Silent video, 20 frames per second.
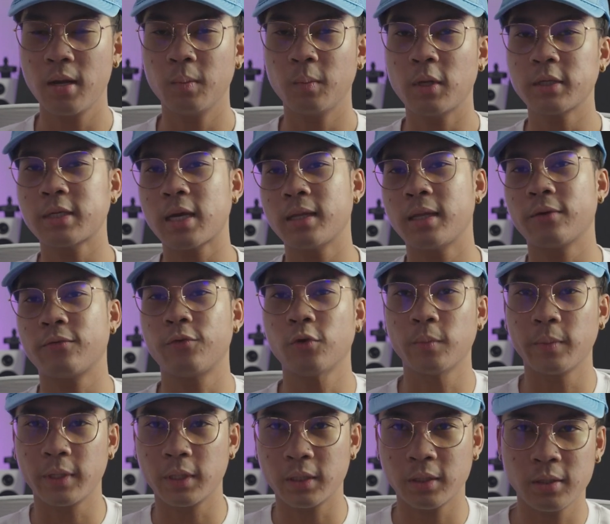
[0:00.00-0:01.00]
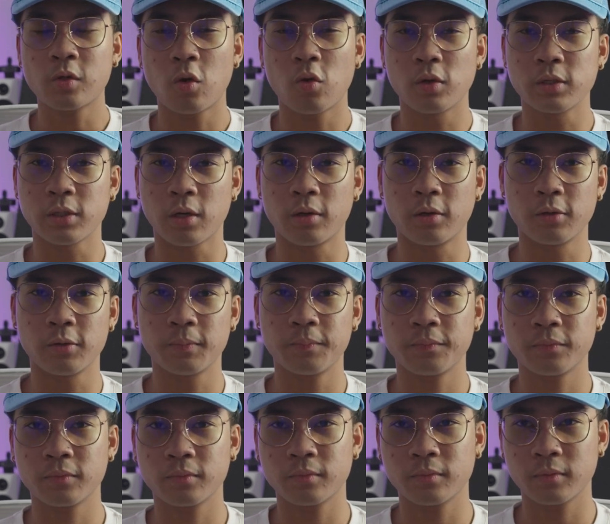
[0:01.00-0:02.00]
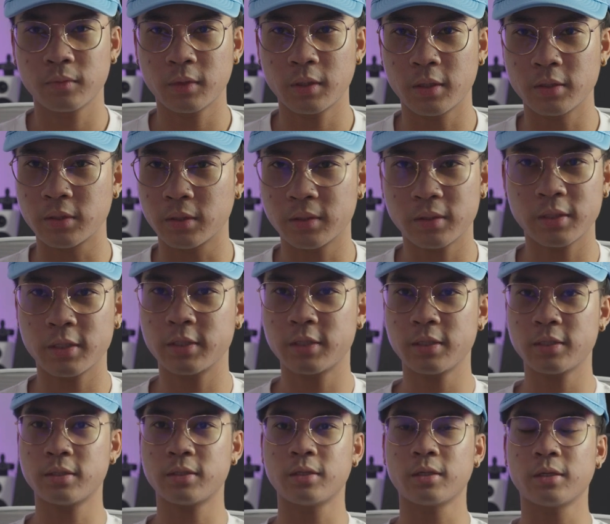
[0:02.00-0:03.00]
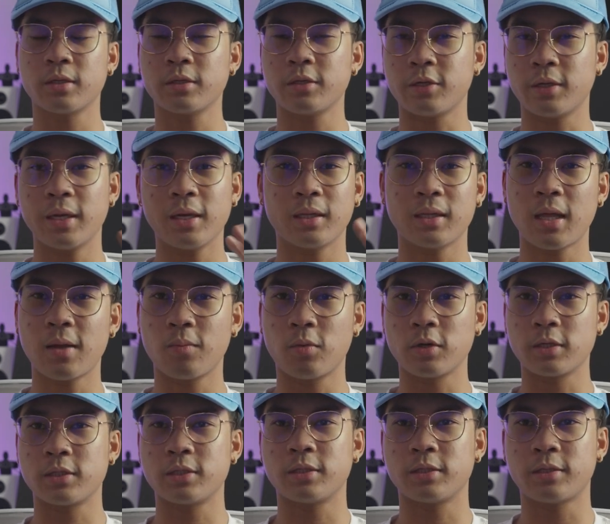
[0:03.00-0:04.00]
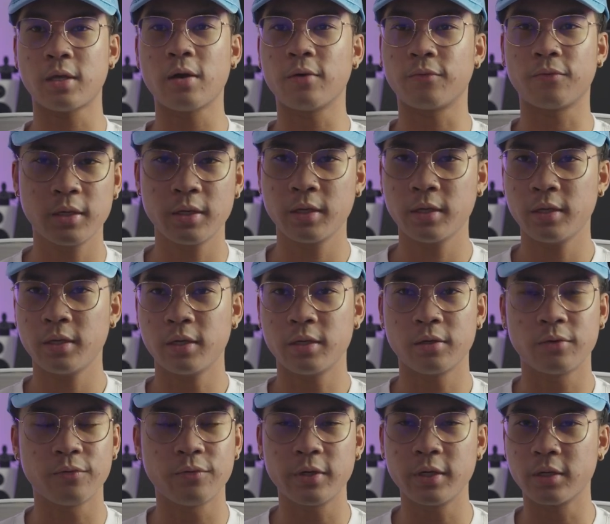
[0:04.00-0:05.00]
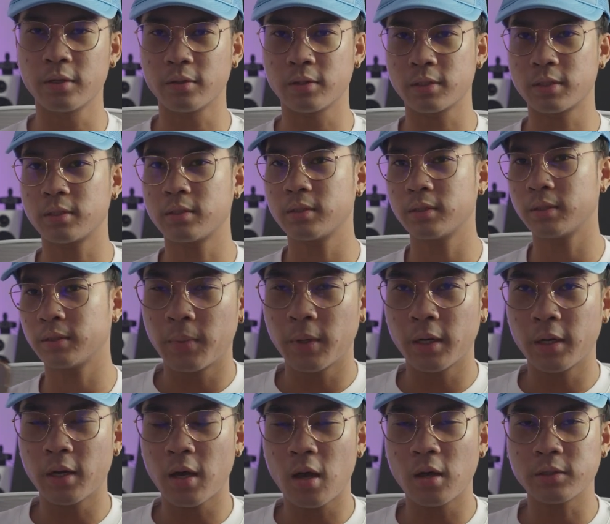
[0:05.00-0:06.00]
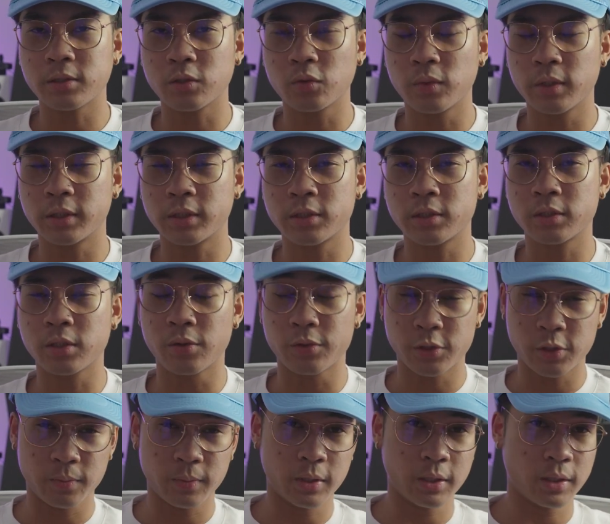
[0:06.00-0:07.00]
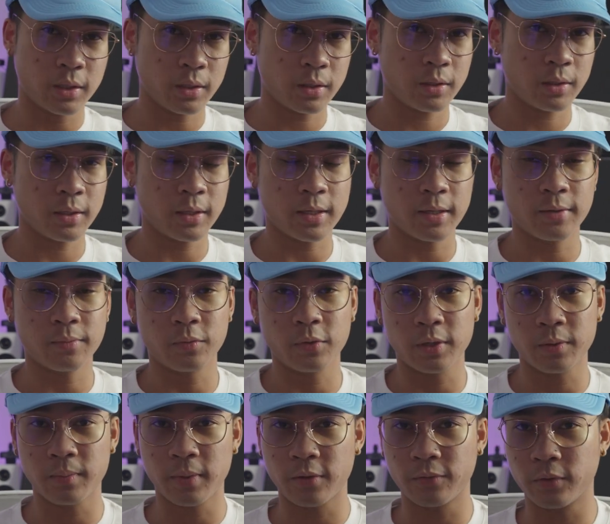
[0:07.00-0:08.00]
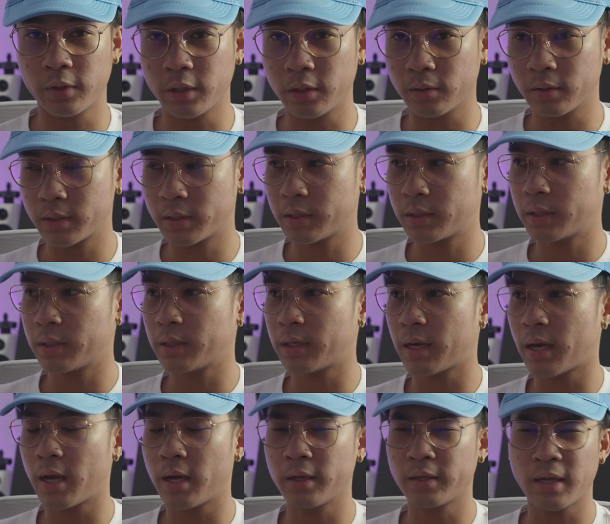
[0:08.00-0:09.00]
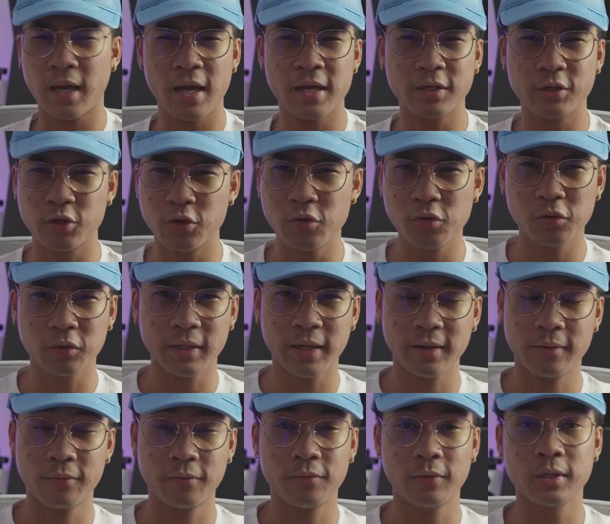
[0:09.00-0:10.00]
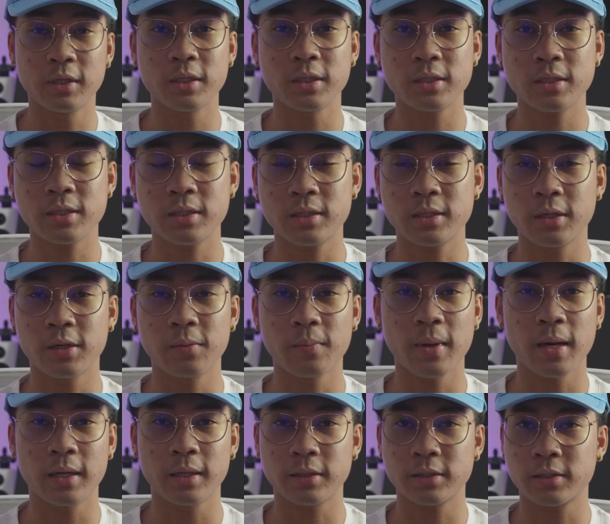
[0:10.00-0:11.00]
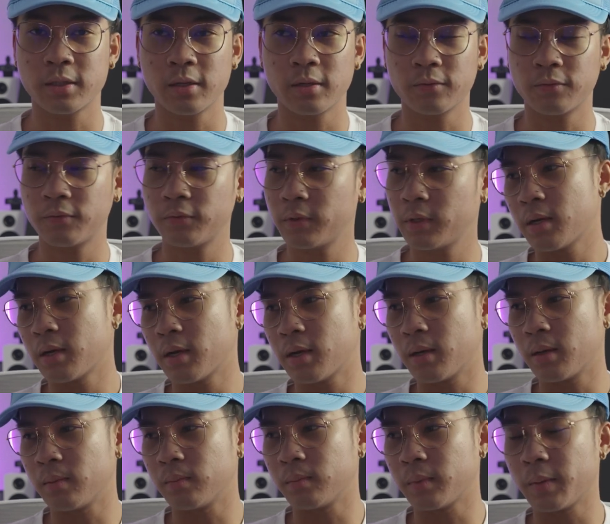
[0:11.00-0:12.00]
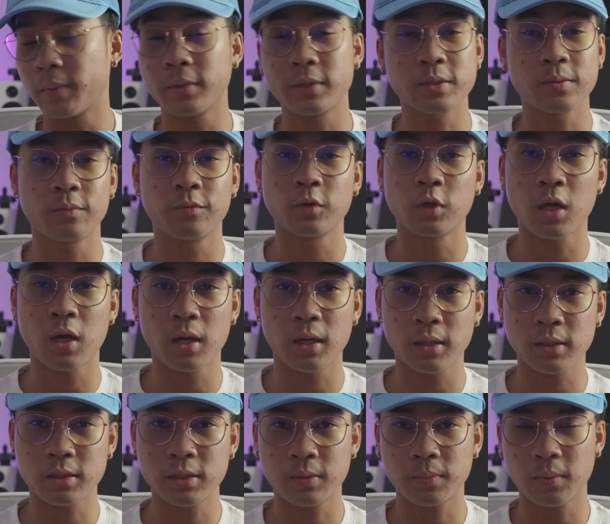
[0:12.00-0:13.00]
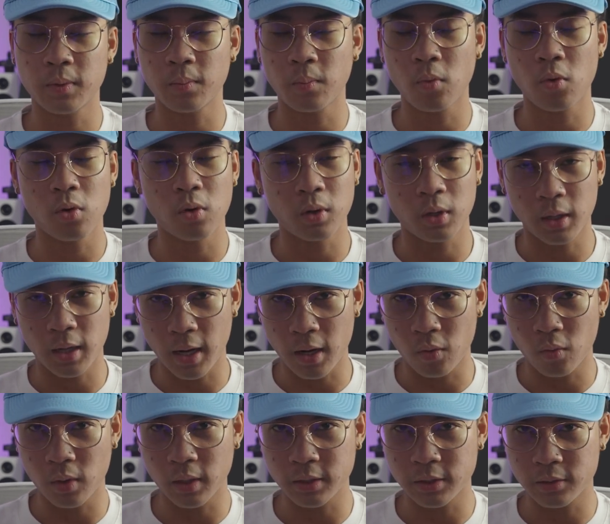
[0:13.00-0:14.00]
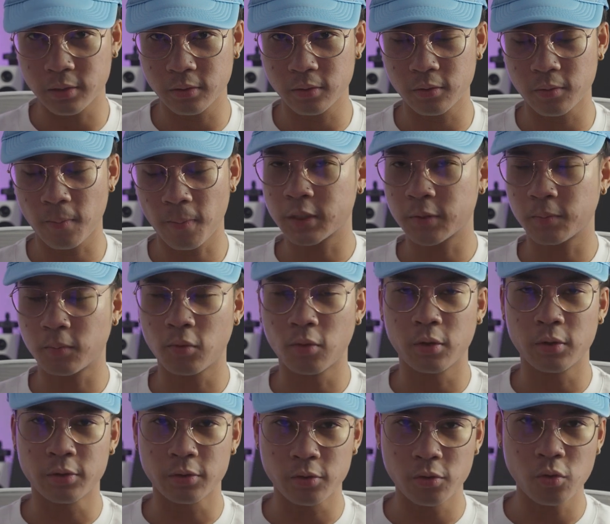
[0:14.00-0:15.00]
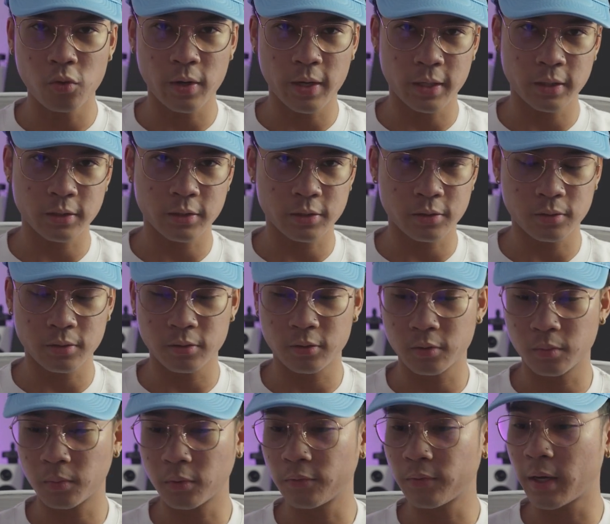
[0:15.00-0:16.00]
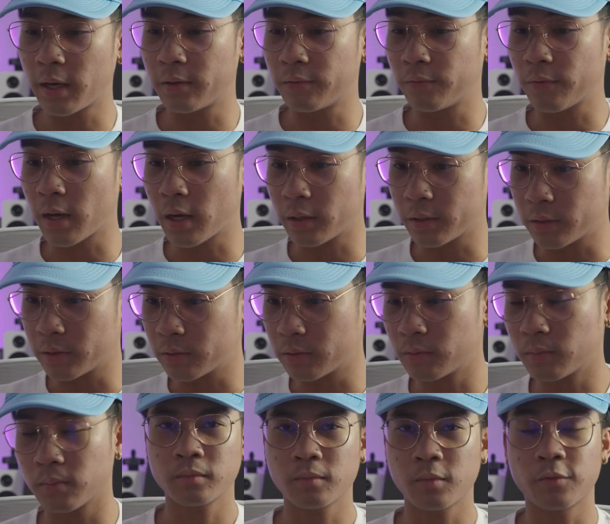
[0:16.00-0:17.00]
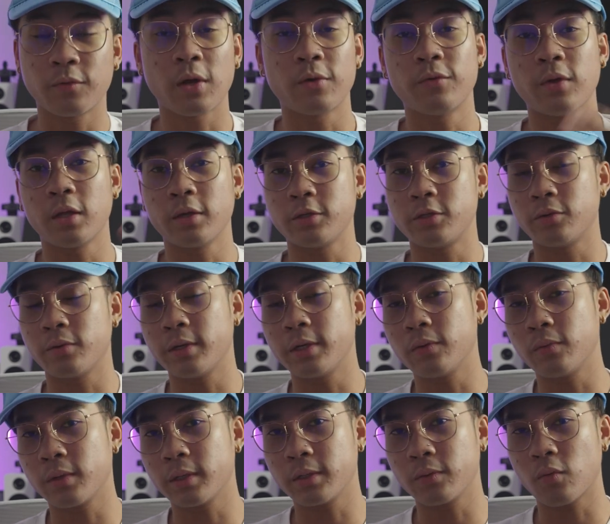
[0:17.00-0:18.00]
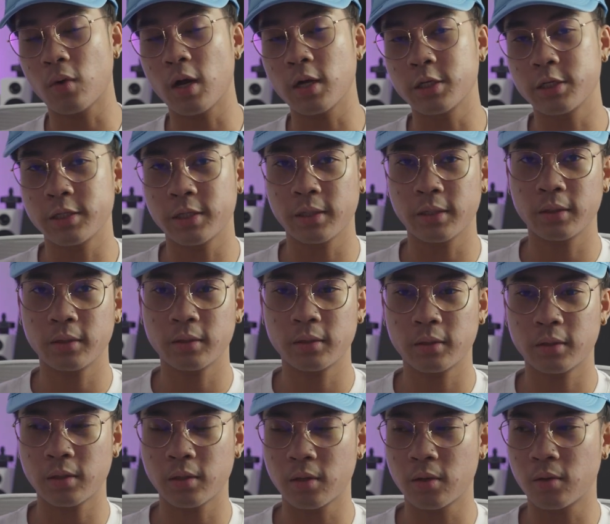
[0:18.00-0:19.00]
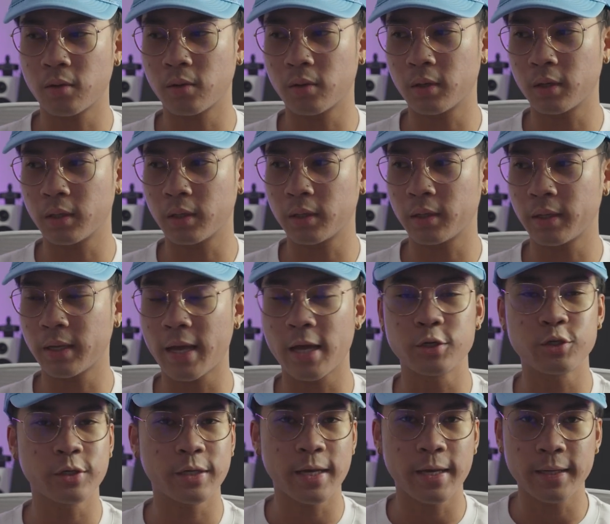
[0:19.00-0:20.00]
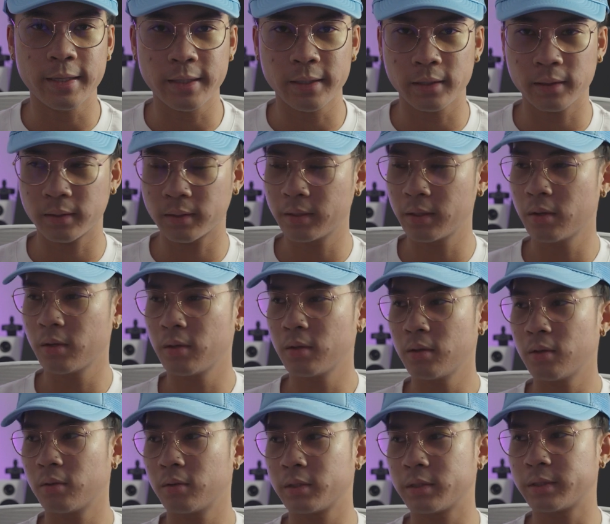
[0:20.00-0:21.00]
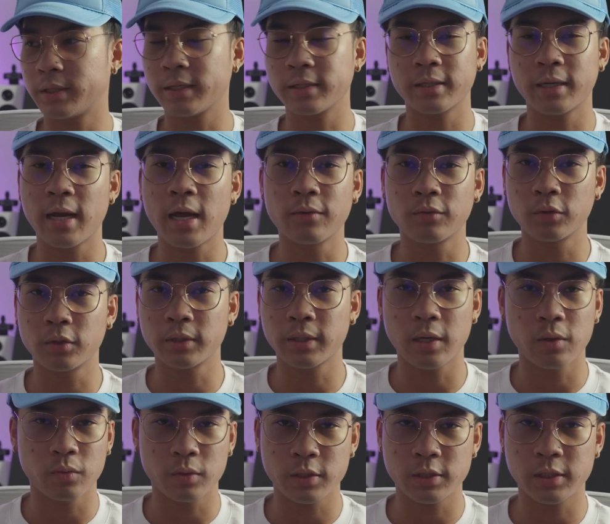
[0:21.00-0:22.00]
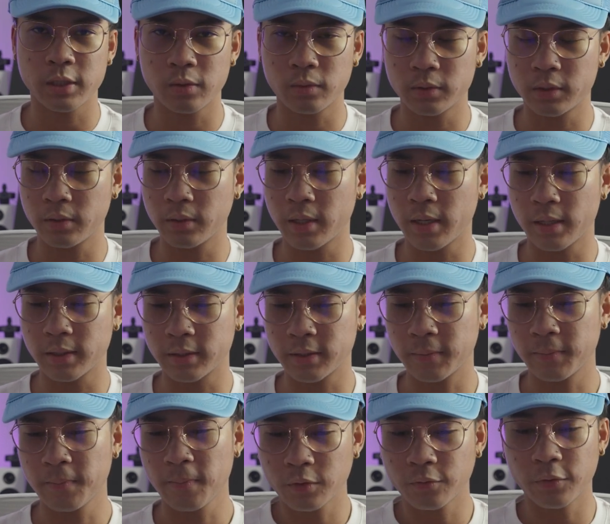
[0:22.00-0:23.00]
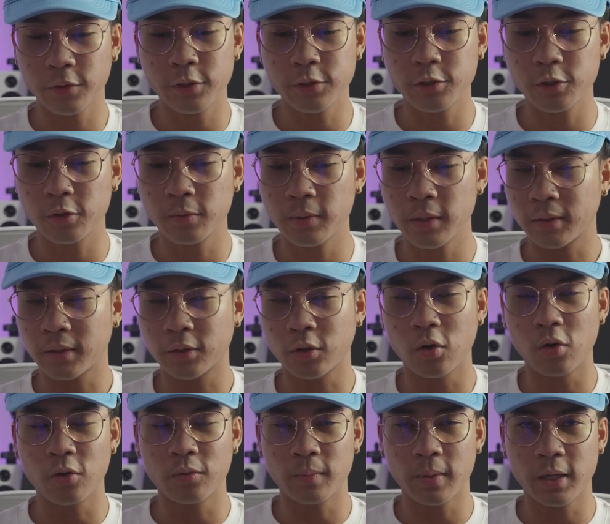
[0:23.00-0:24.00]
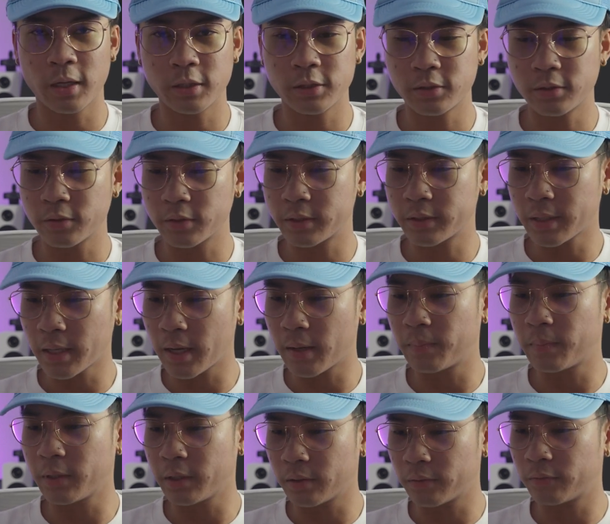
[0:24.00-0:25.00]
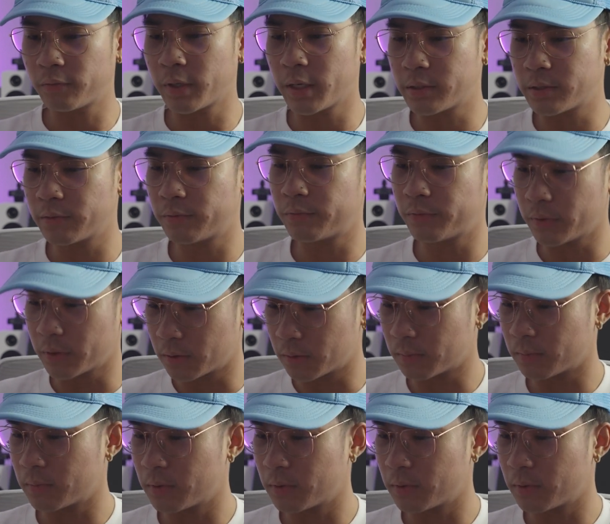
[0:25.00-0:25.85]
Plus I like filming horizontal because it's just, you get a lot more stuff in your videos. But also with social media and in my videos, I do like fitness, cinematic stuff. Maybe some vlogs, but more I want to explore new ways to provide value to anyone watching or educating, or it's things that I learned that I want to share with you guys. For YouTube, a goal of mine is to stop being afraid to film,